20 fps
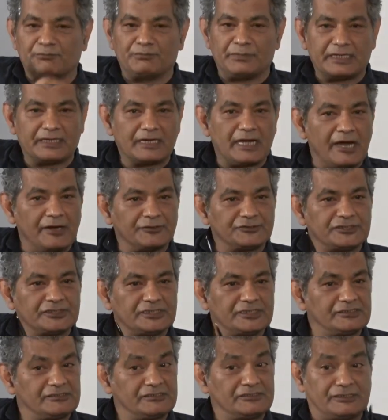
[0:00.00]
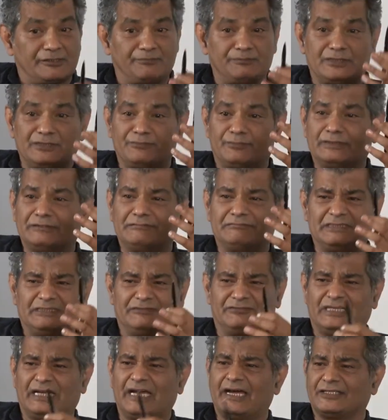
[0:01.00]
big houses, and some people
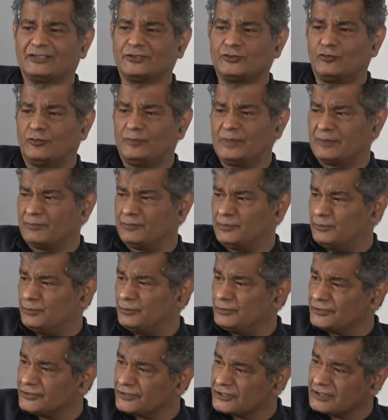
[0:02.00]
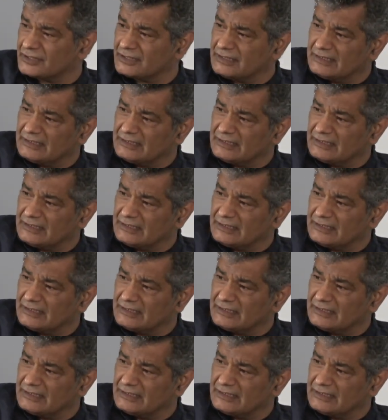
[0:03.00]
even had swimming pools.